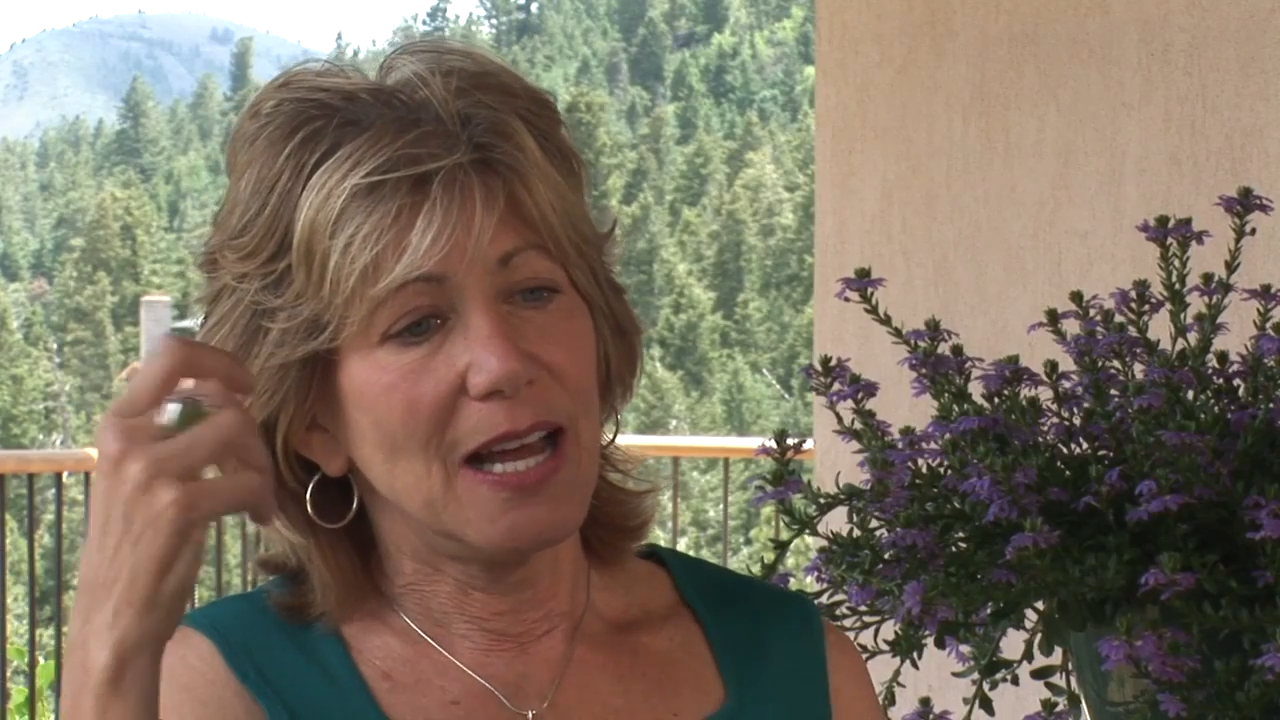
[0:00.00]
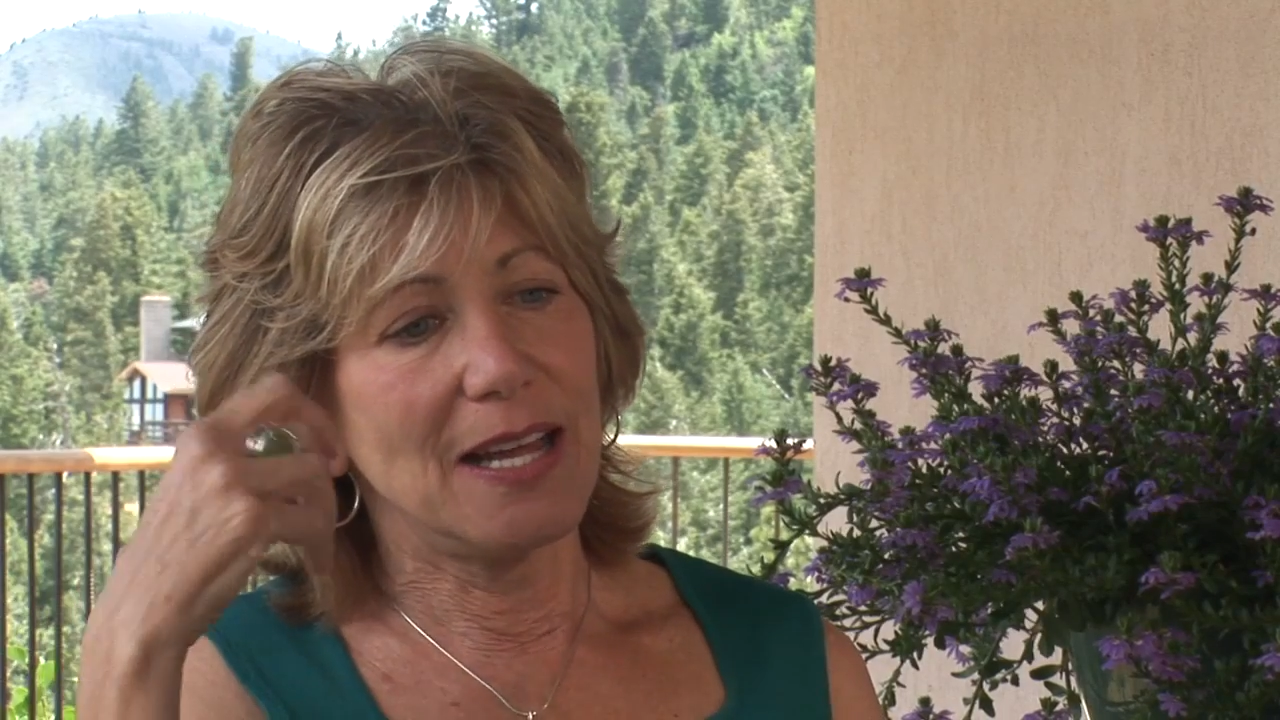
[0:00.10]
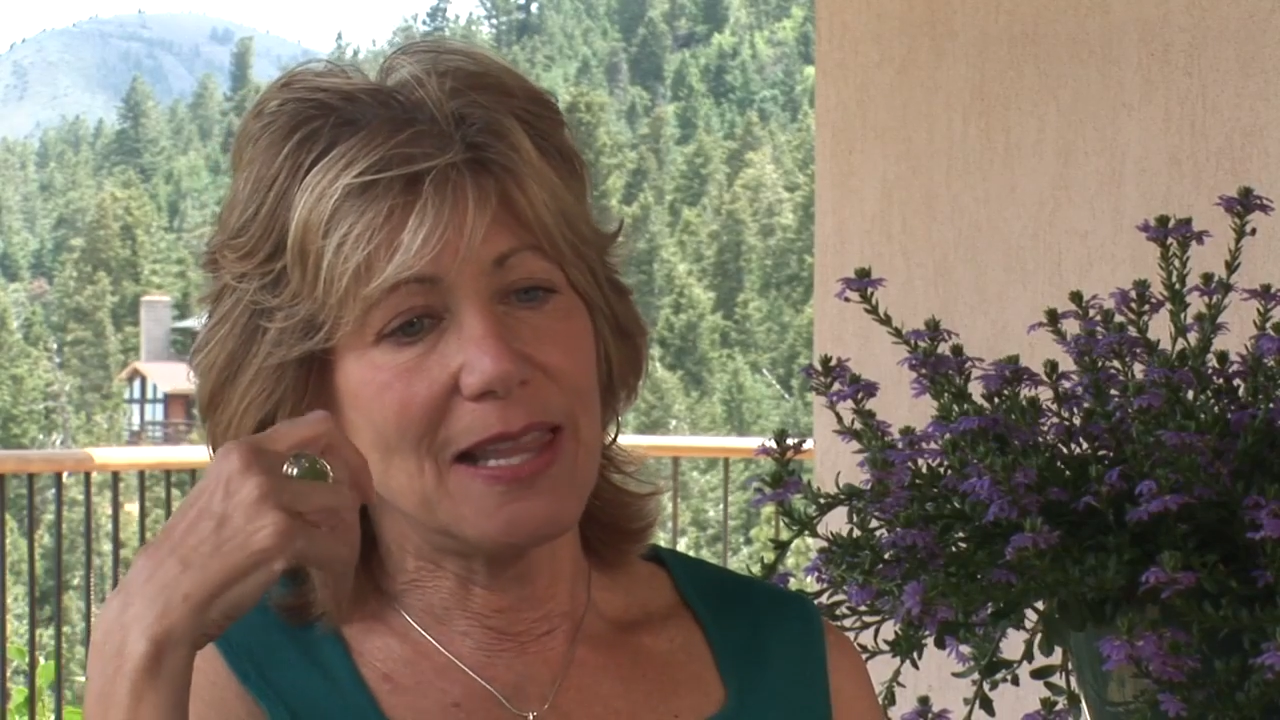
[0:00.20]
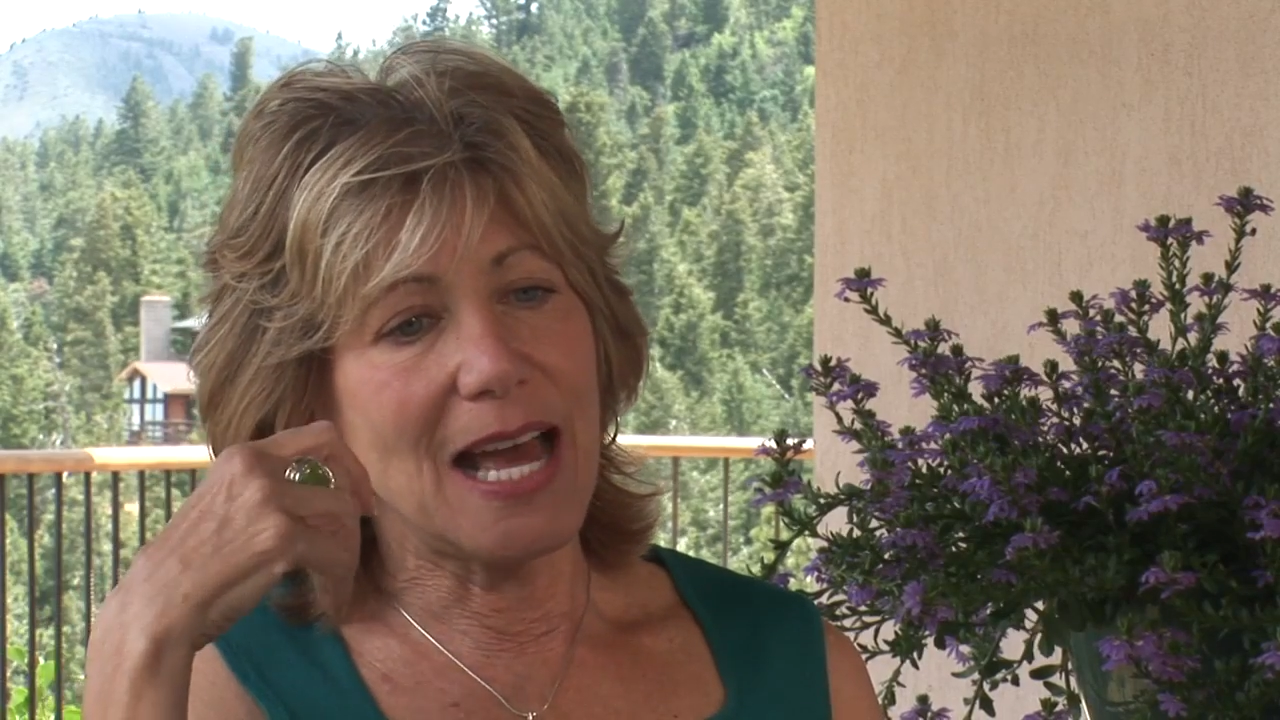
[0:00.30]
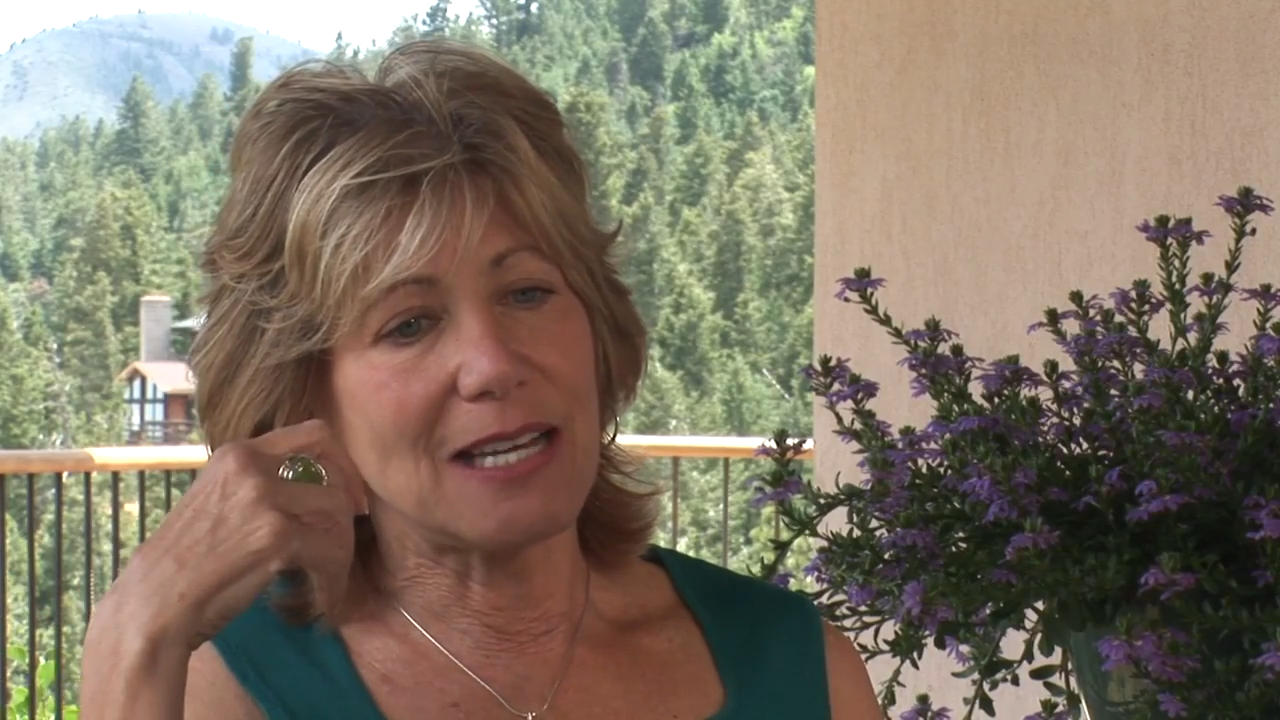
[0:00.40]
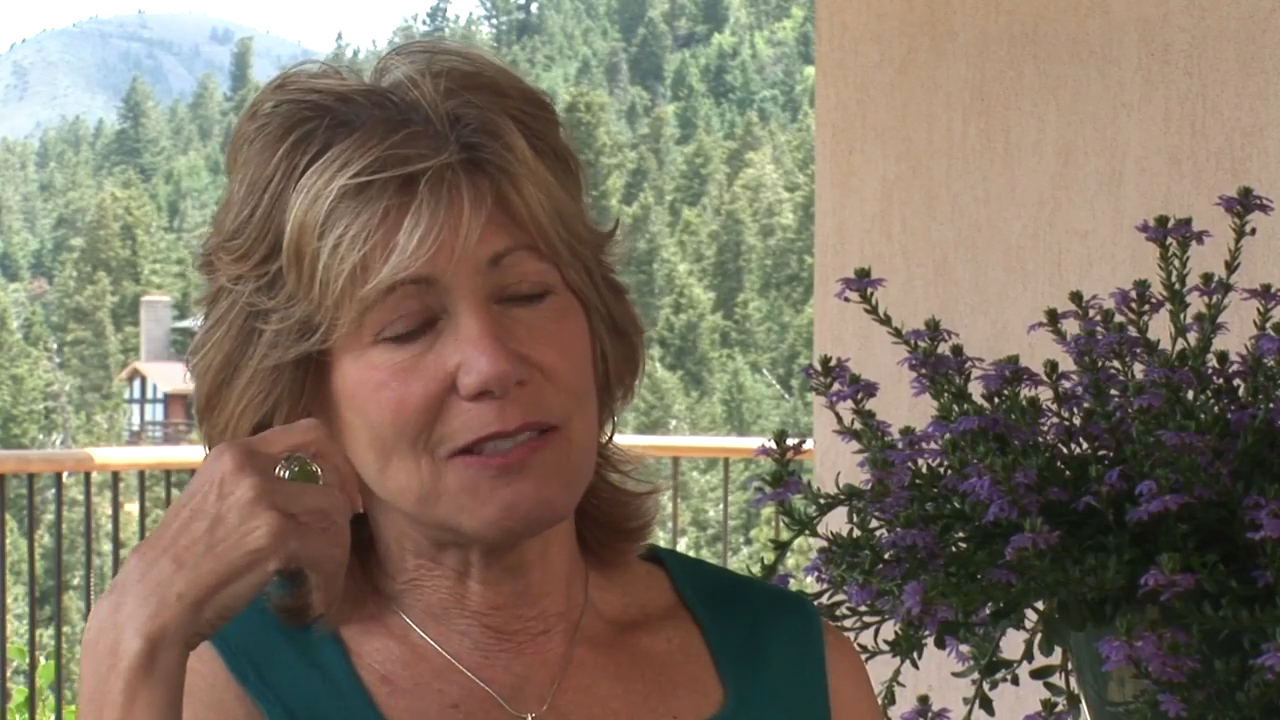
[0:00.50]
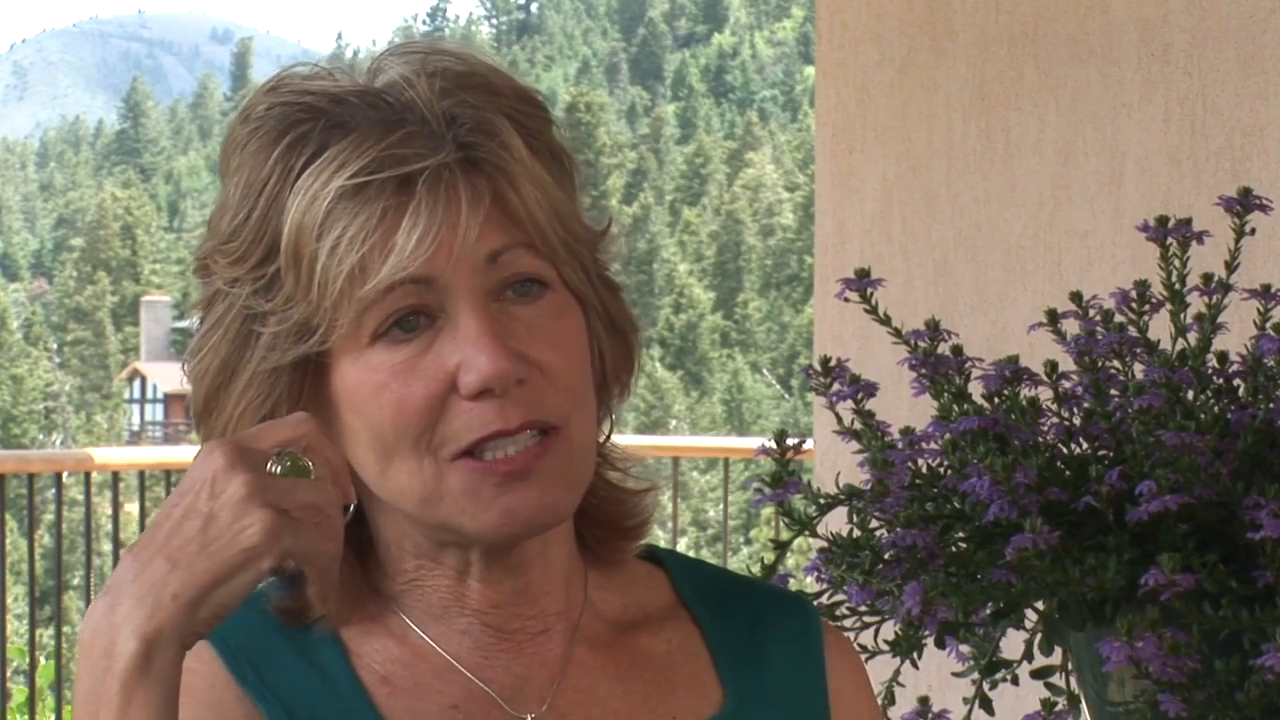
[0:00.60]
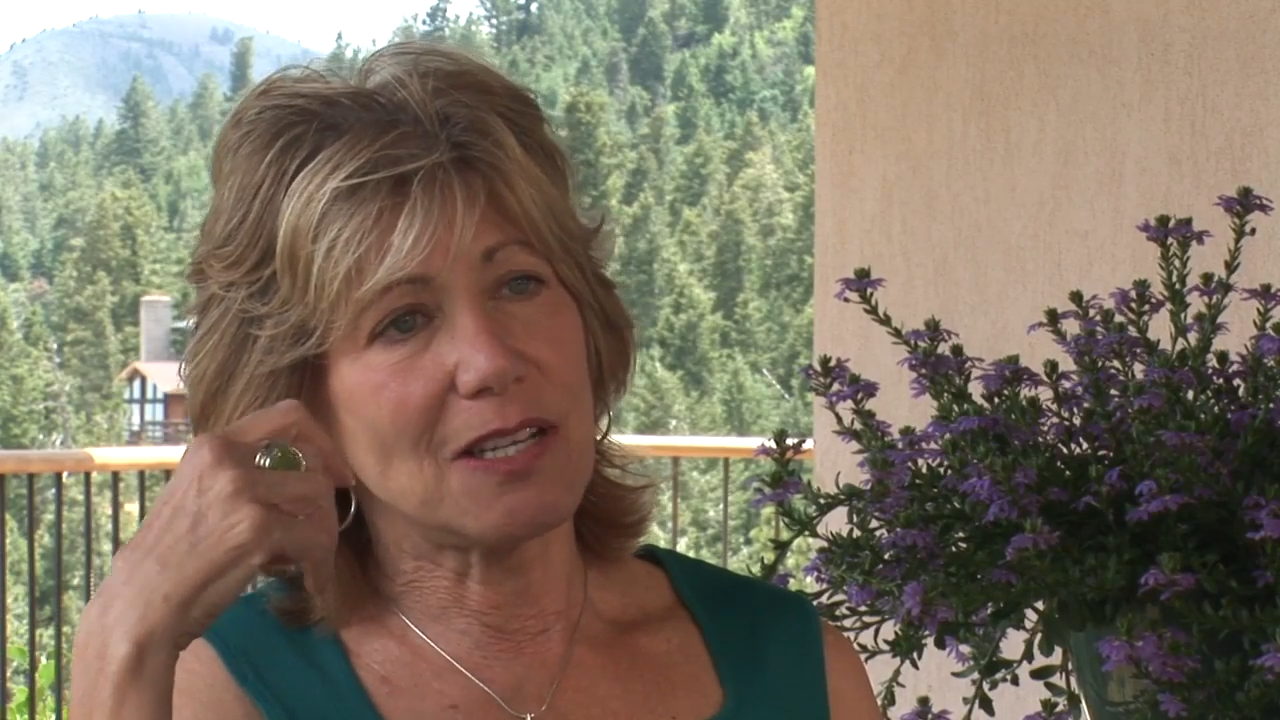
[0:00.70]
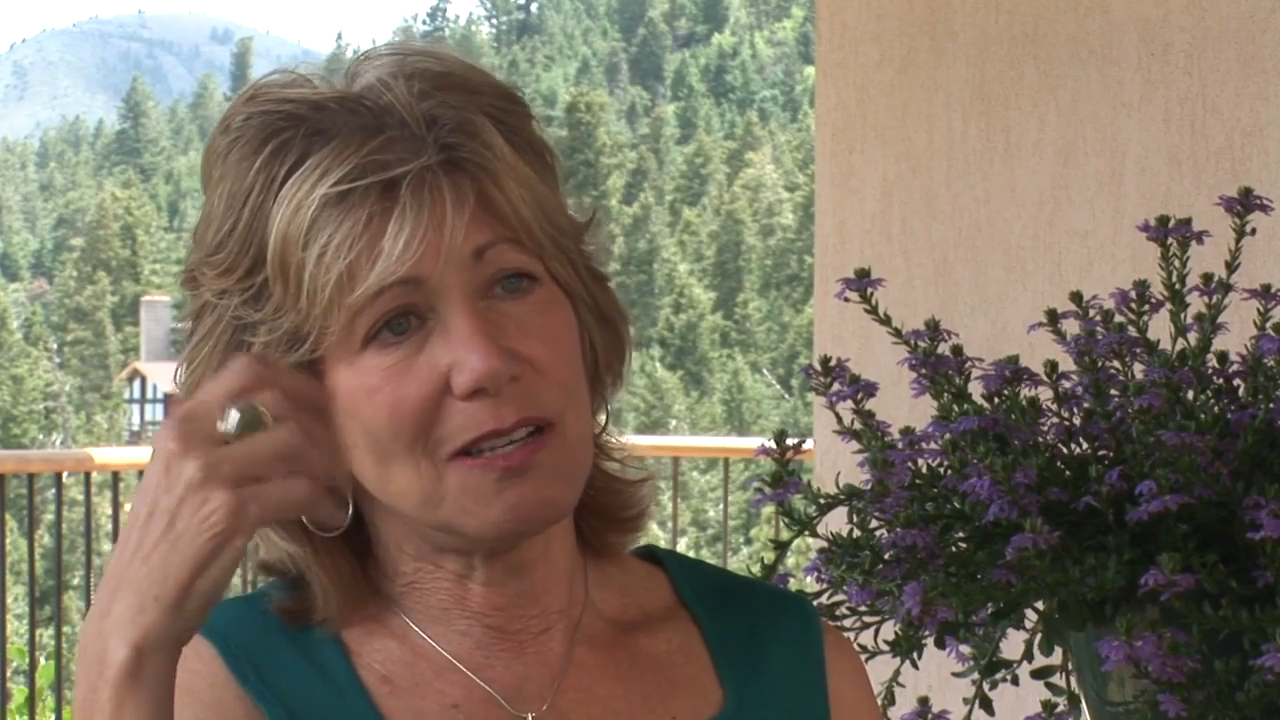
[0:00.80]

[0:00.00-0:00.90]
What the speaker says: And that is,